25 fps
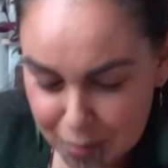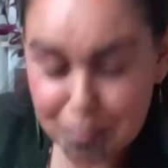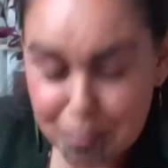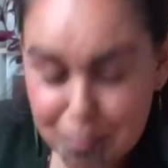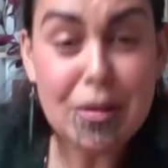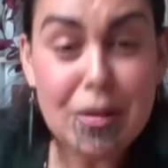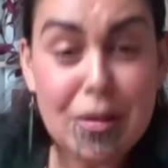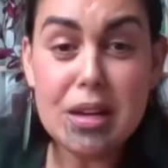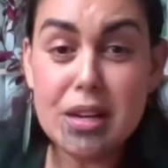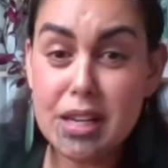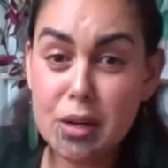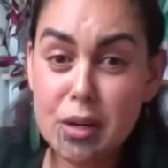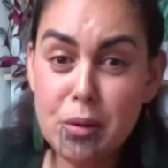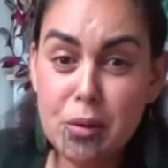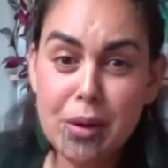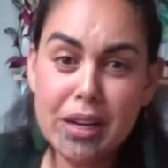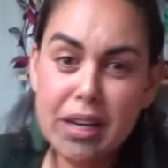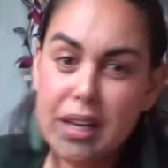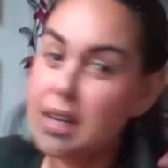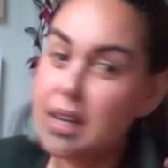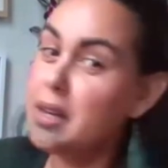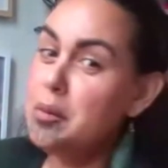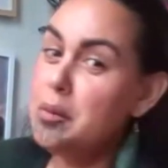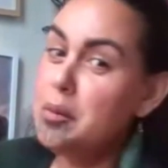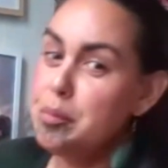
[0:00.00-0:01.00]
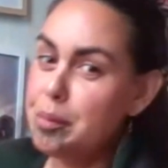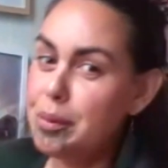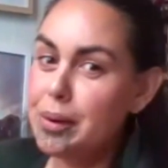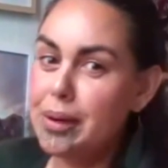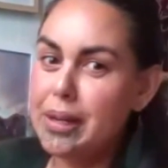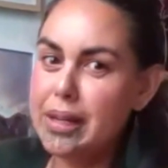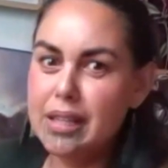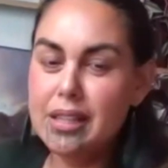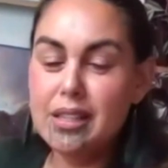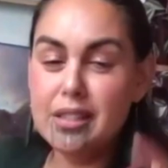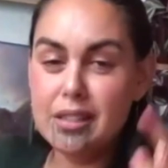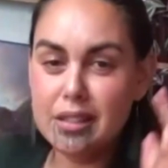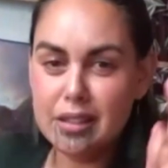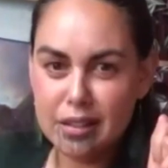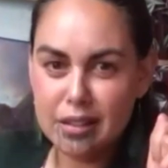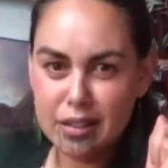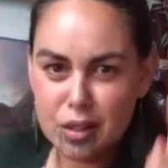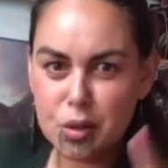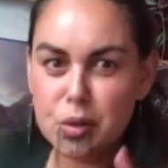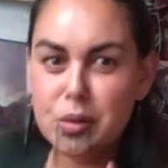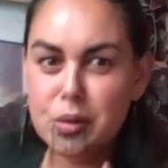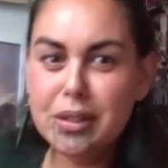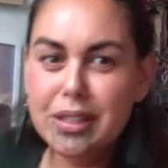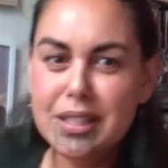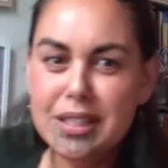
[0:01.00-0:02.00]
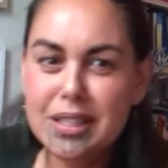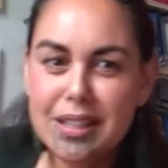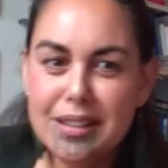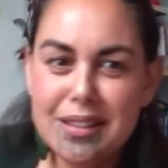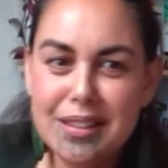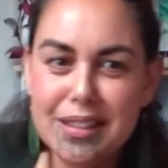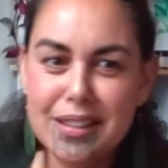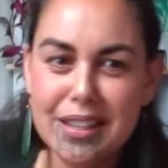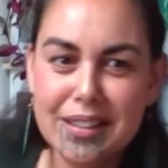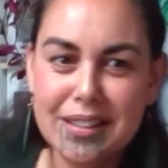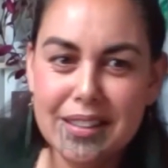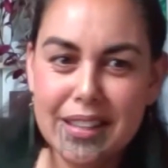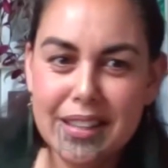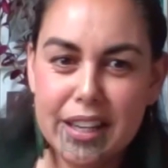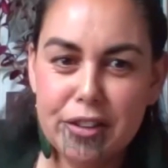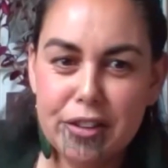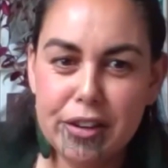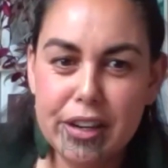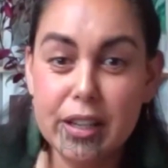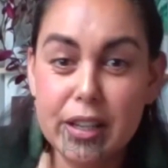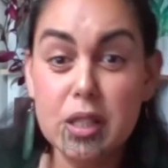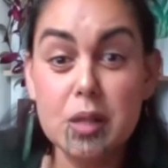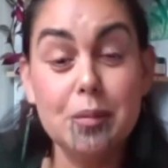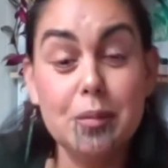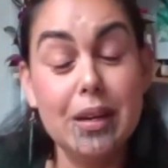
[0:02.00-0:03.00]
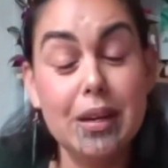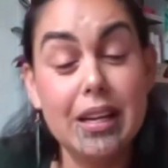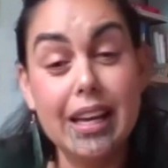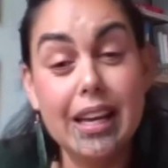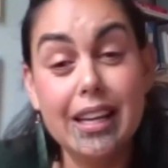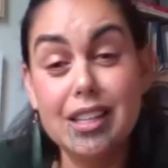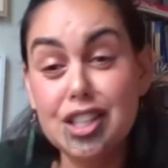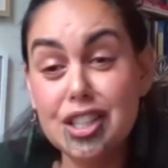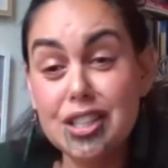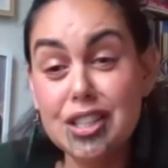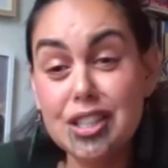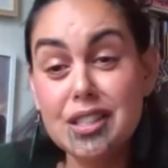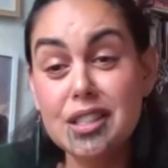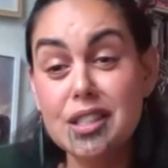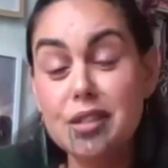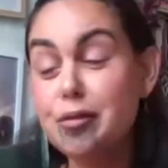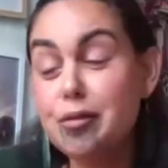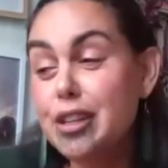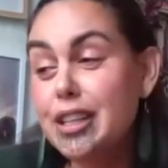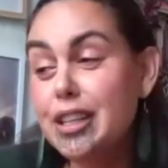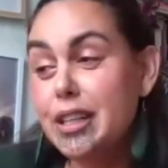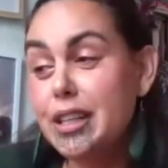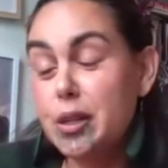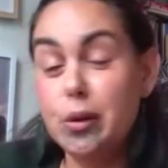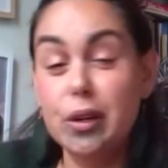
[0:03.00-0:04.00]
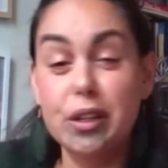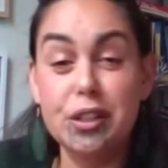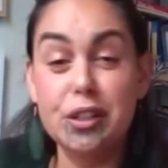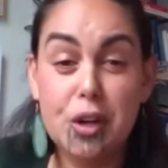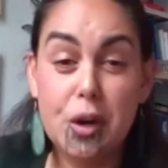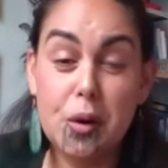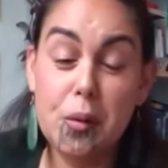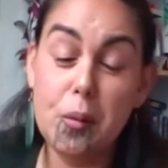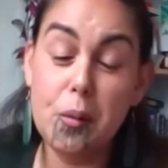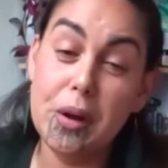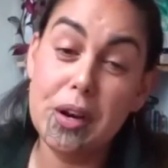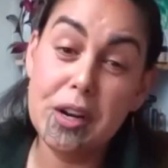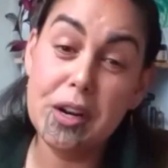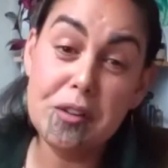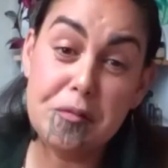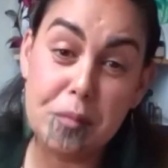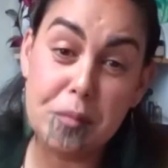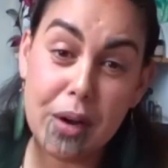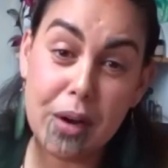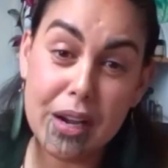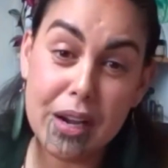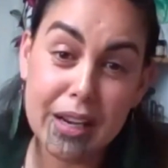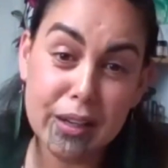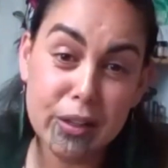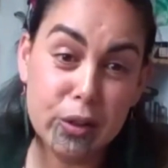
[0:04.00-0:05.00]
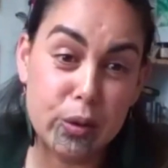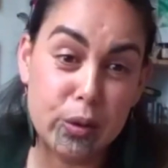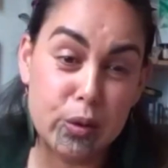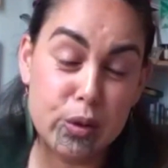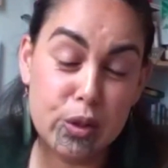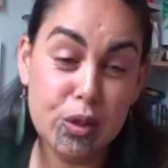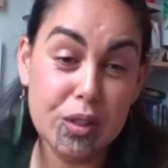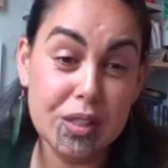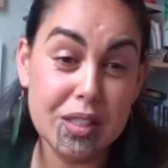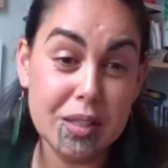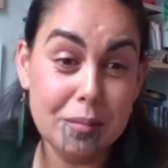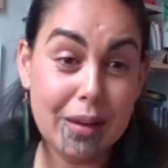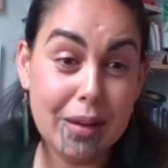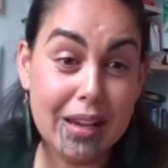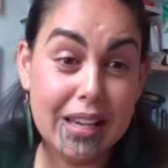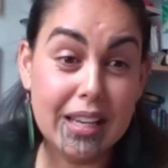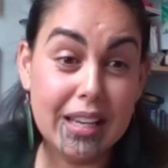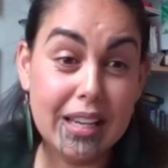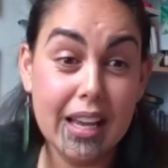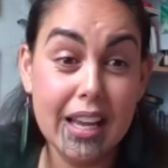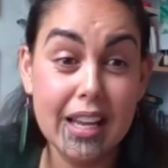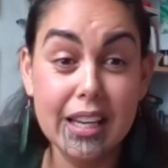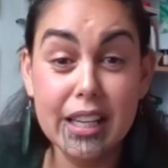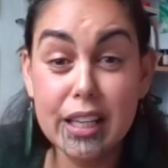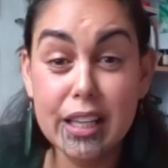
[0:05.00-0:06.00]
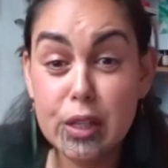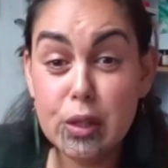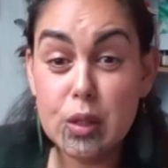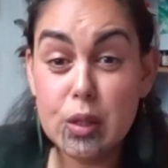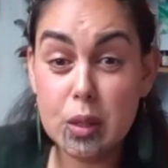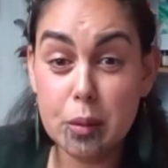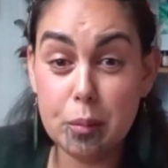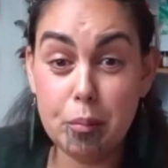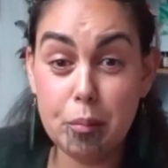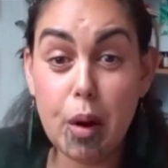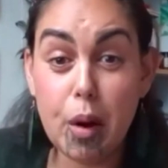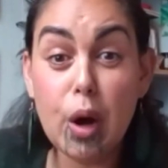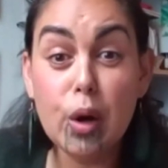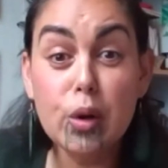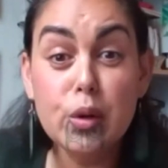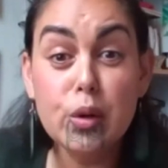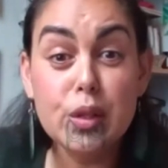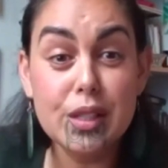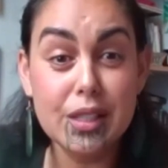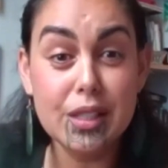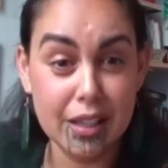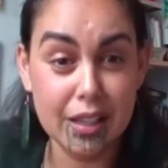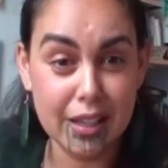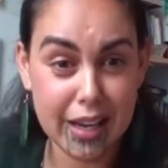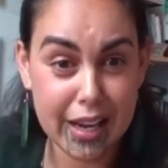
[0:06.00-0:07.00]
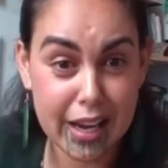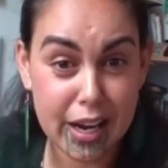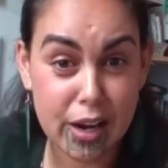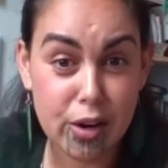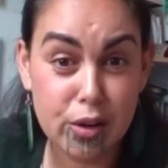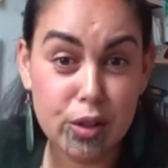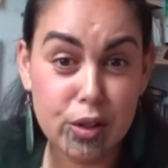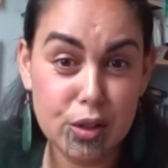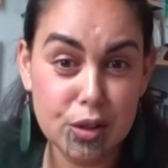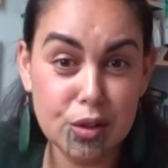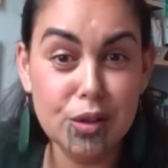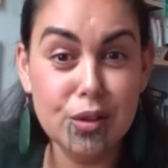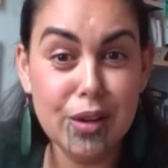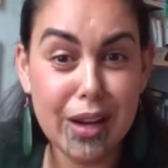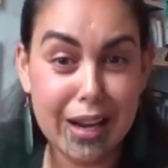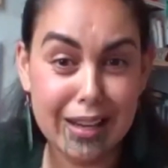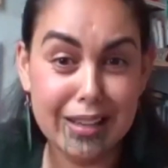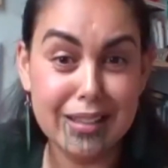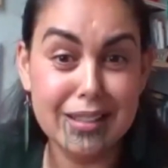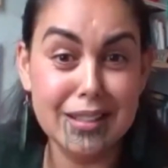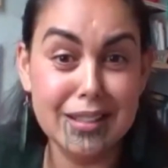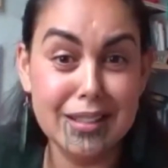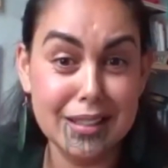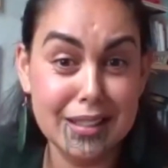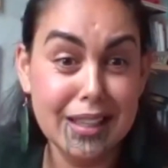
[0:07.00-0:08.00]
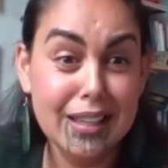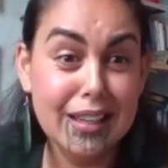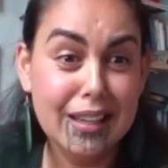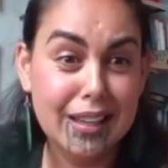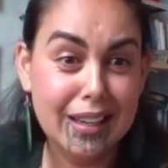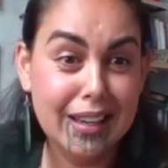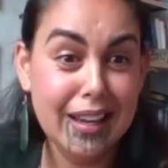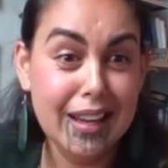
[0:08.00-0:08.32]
um, rewana bread is always the thing that grounds me. And just a really quick note, one of my uncles used to make it and he used to post it out to us,